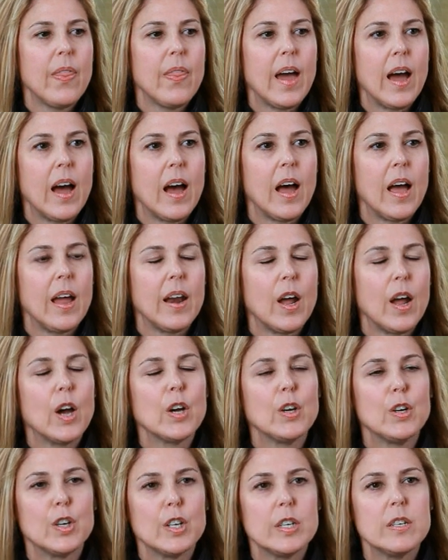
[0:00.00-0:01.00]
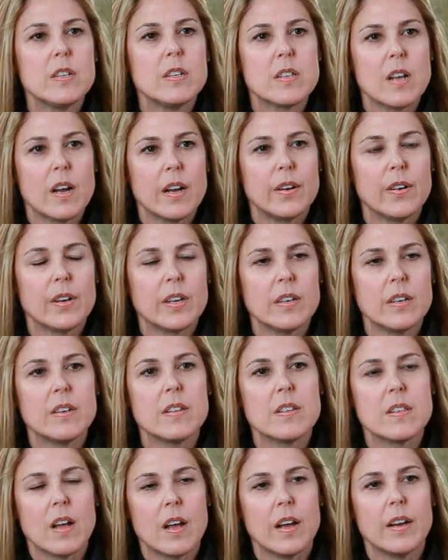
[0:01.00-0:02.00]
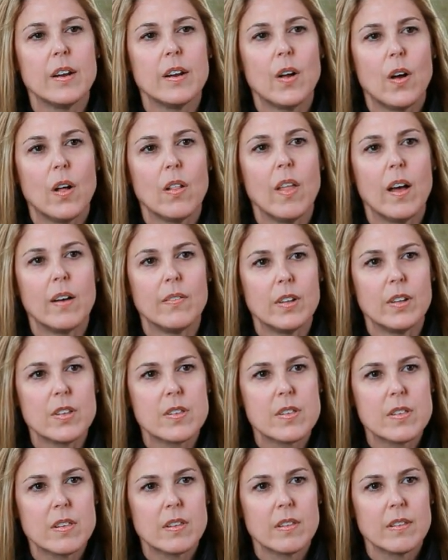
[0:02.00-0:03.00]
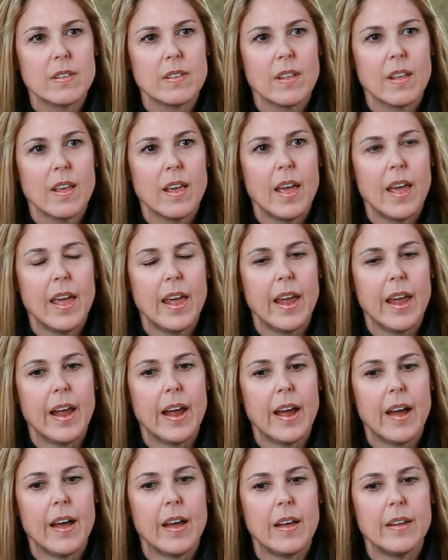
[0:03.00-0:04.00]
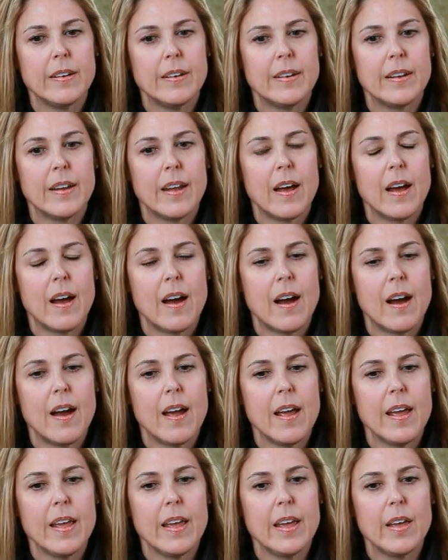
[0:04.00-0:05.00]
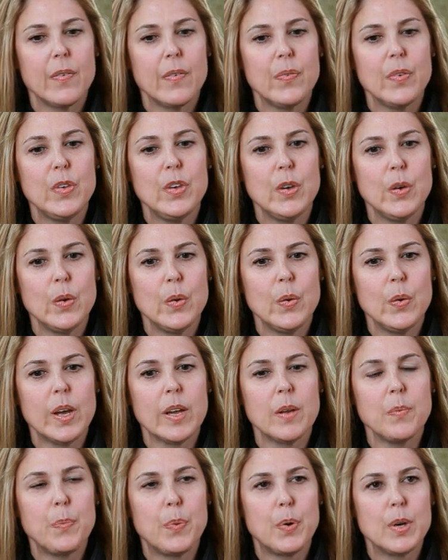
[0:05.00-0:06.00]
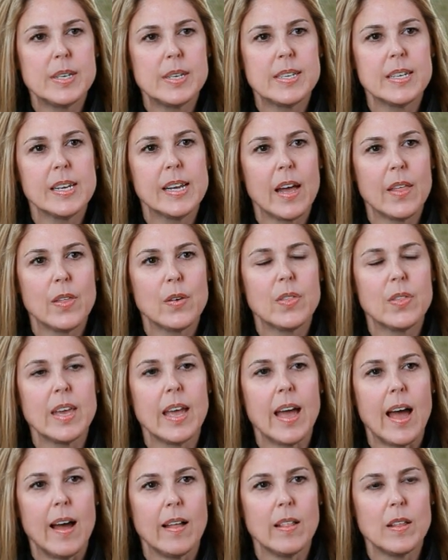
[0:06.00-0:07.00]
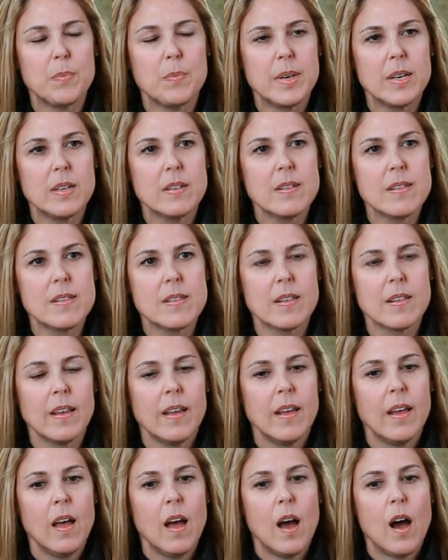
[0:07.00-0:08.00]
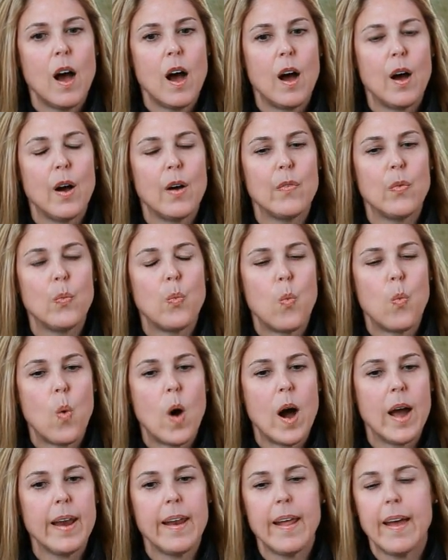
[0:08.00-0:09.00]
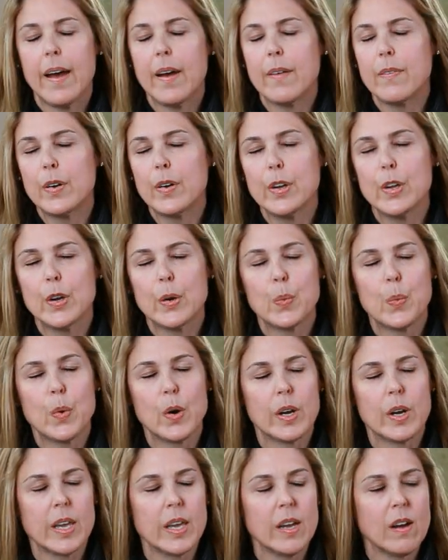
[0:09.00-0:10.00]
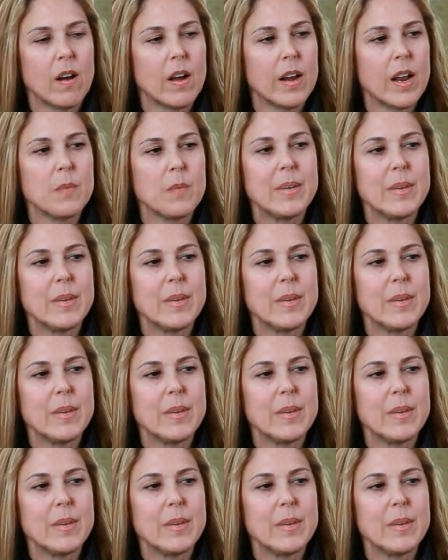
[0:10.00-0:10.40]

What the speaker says: that a good designer can design at all levels. And if you can put together the elements of whatever you're working on, I